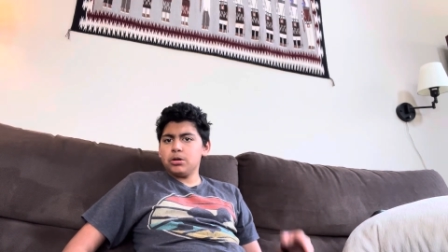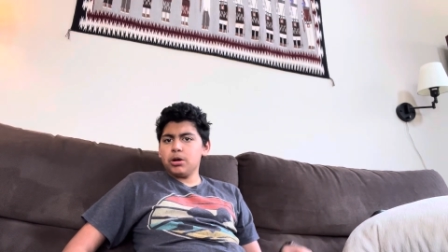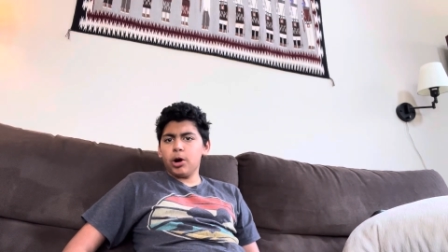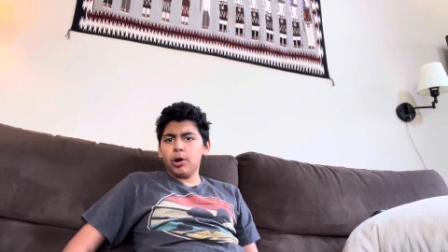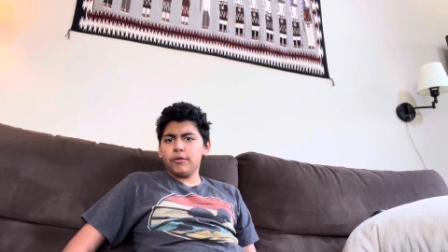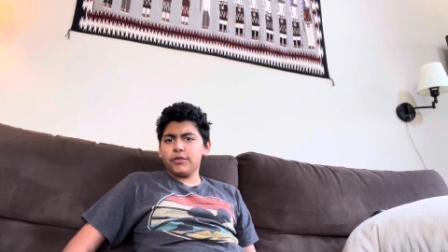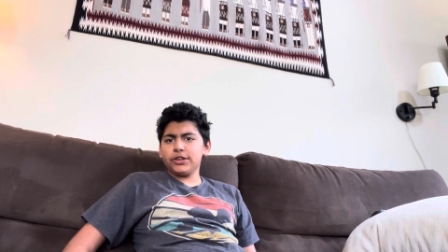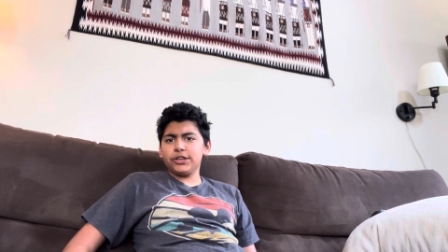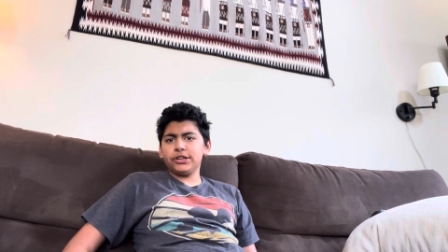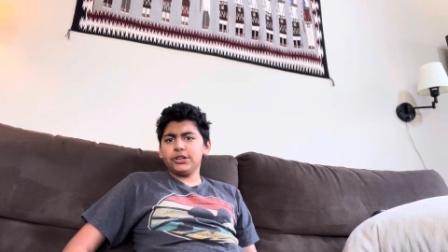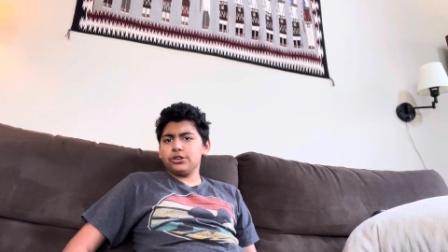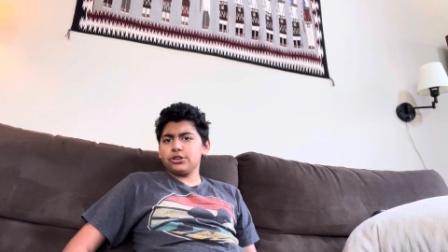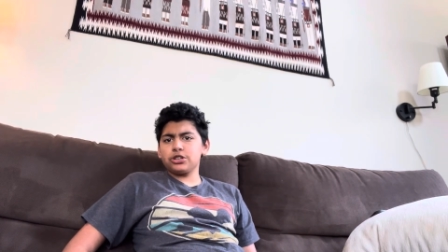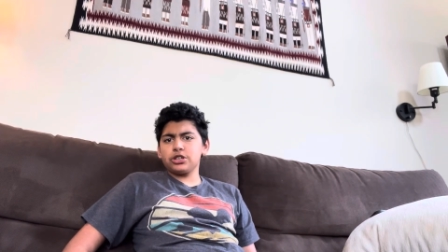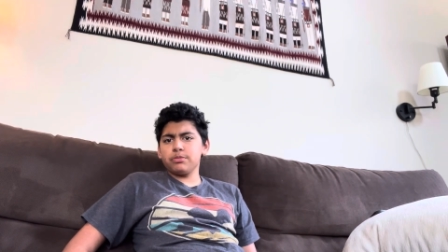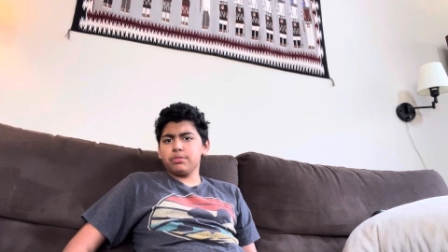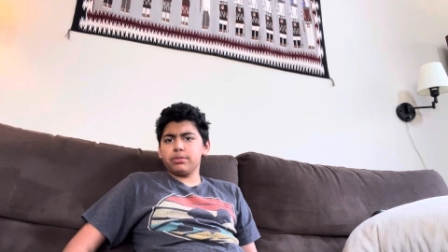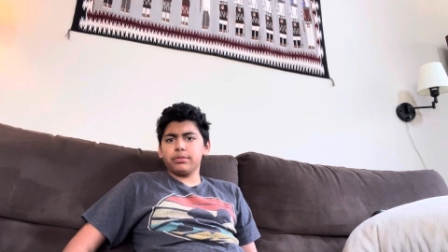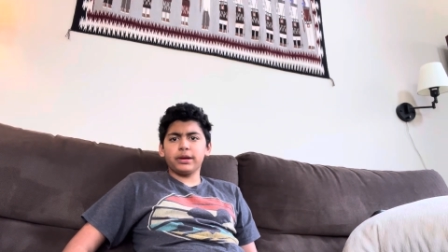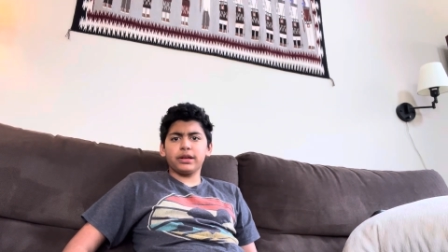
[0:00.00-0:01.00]
Over the years
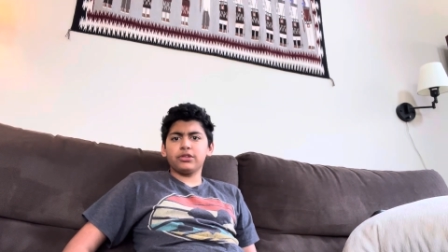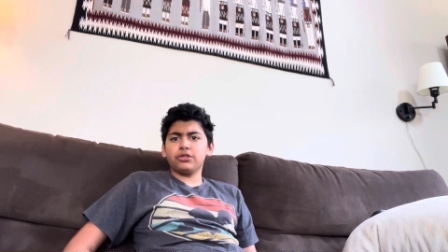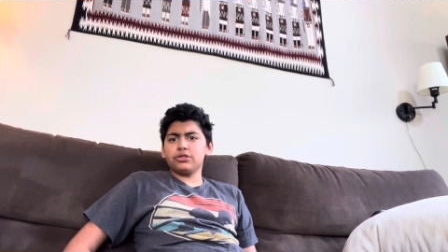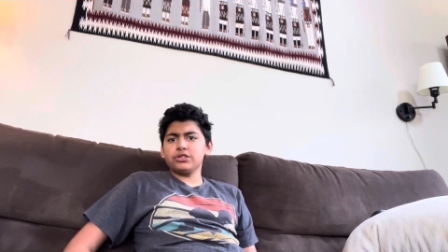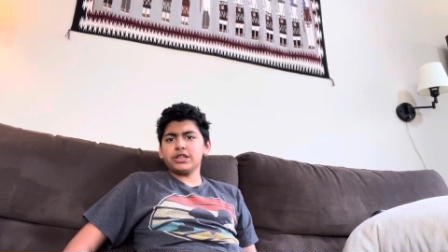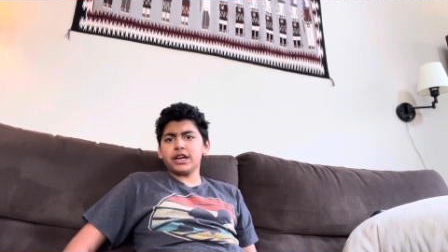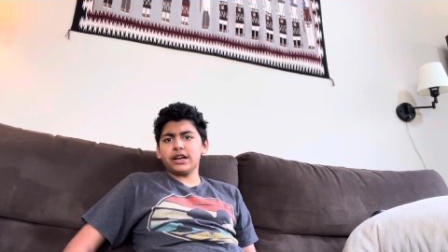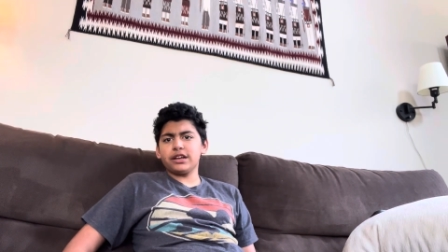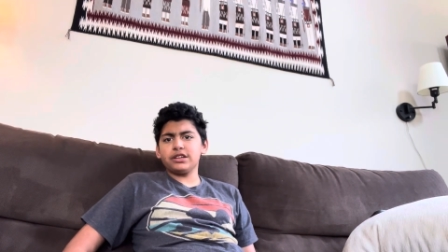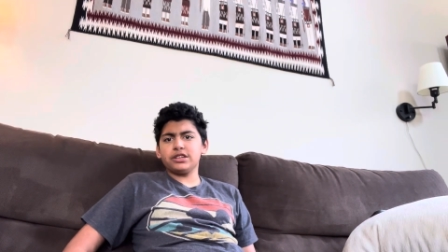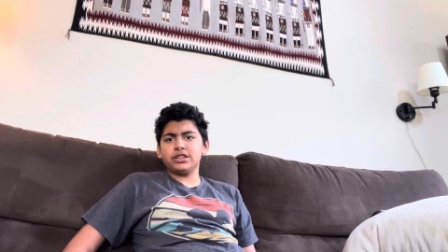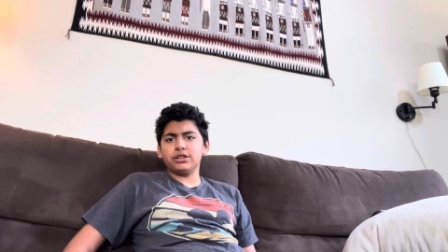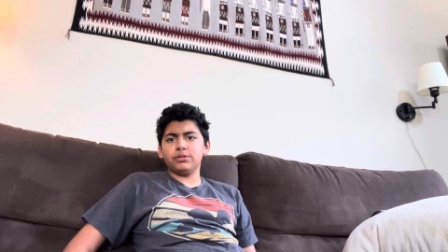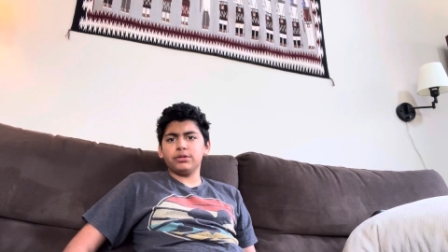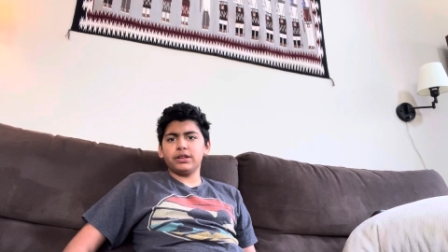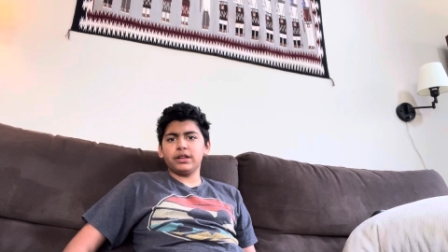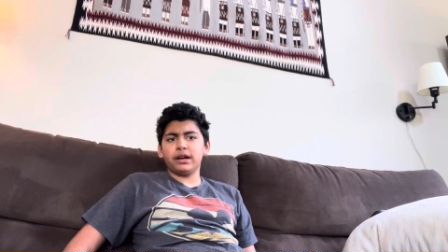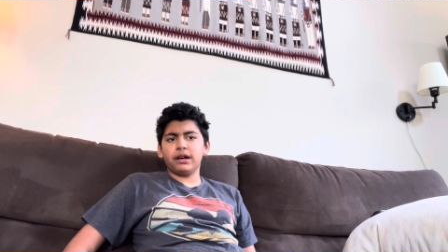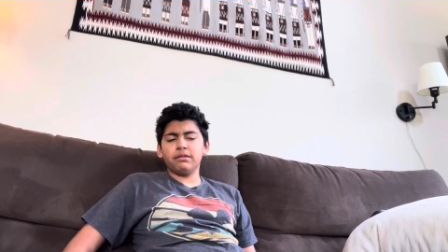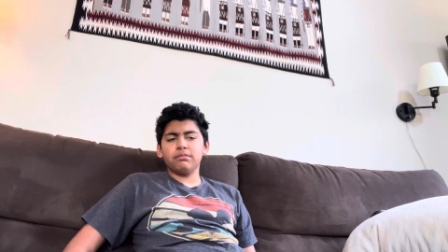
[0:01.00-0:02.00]
Superman learns how to deal
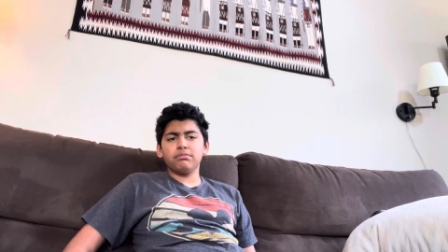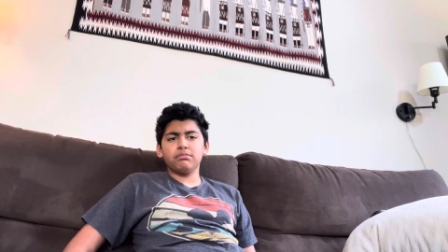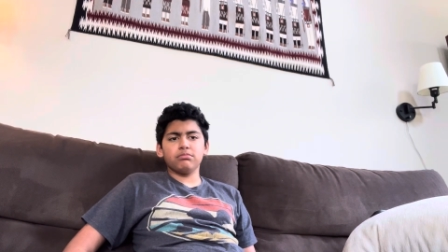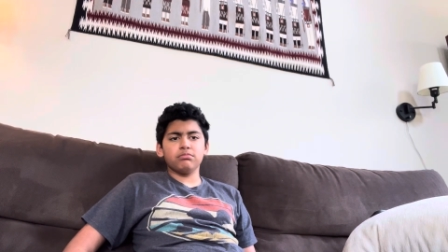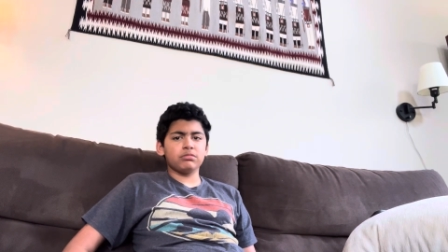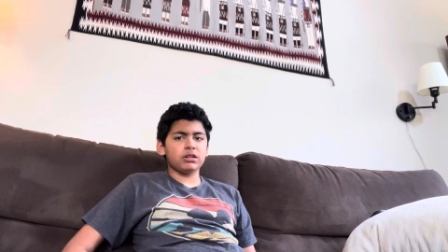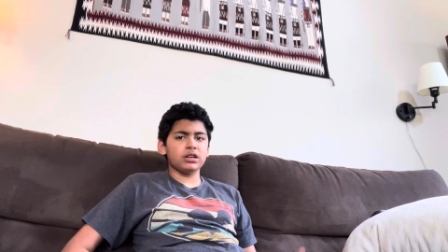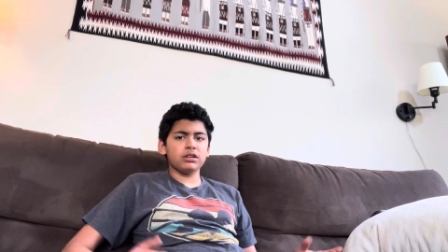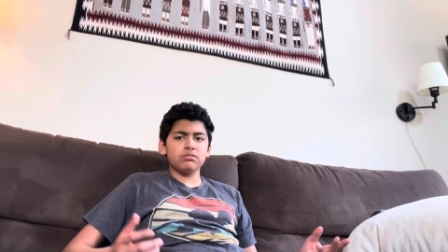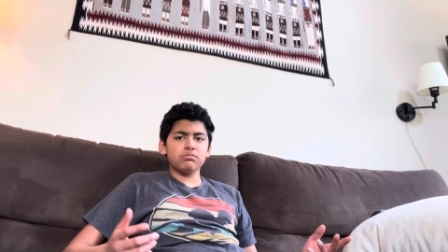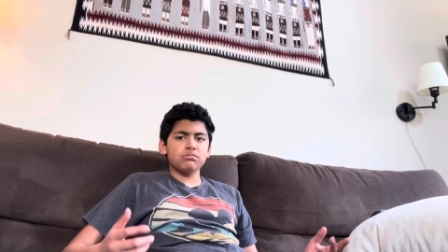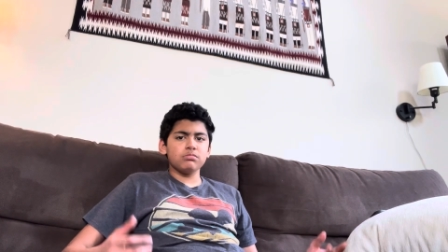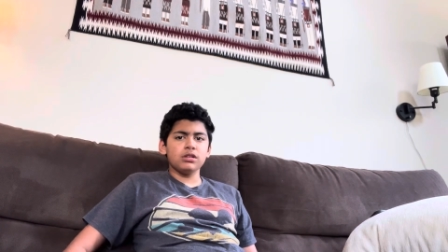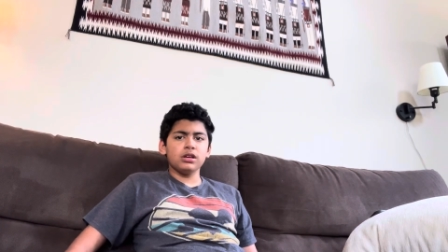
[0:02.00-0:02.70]
with that, right?